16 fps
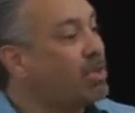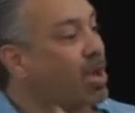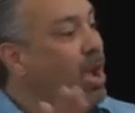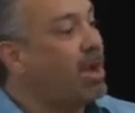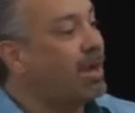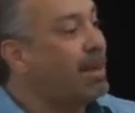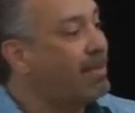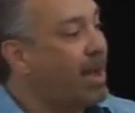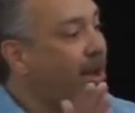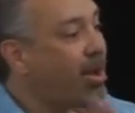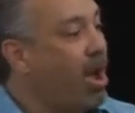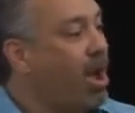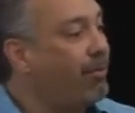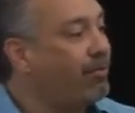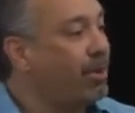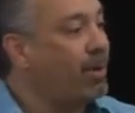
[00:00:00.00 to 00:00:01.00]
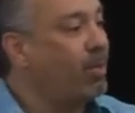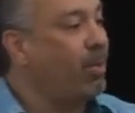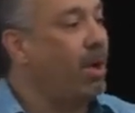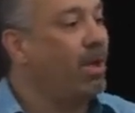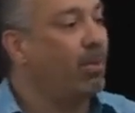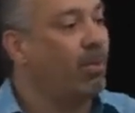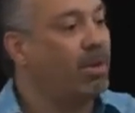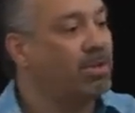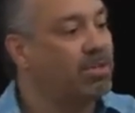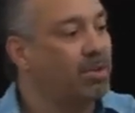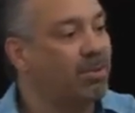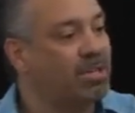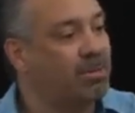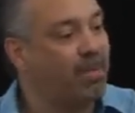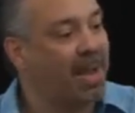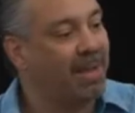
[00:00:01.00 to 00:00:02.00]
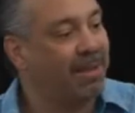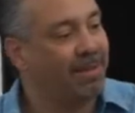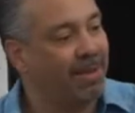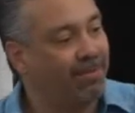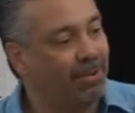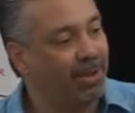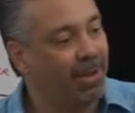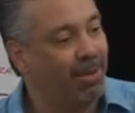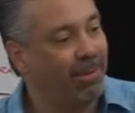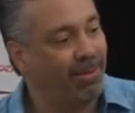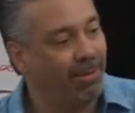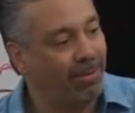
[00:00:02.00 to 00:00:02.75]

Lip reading: talking about offering, where's the respect level go?